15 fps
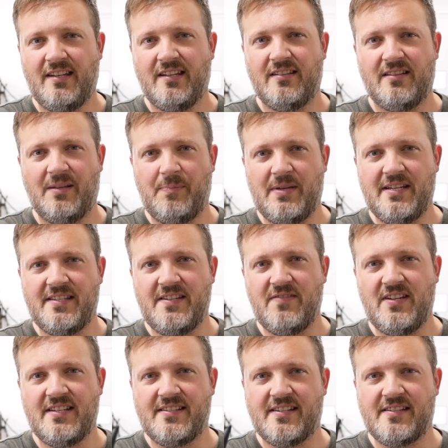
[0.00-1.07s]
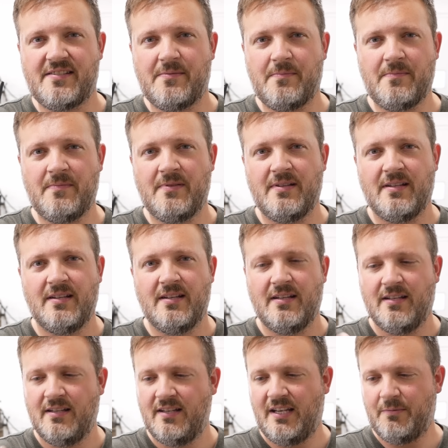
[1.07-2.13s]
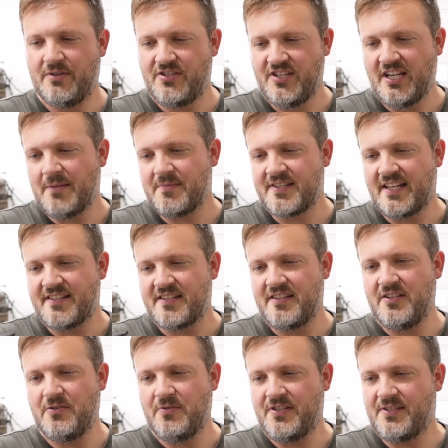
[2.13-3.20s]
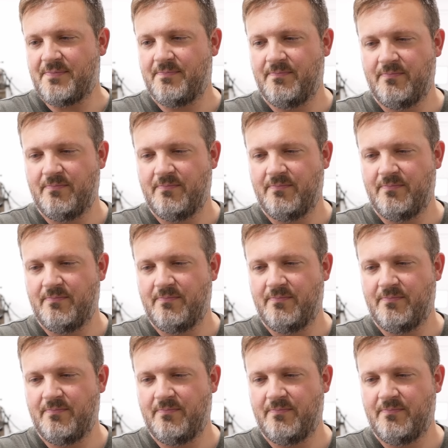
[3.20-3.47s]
in the PCV system. And what GM says to do is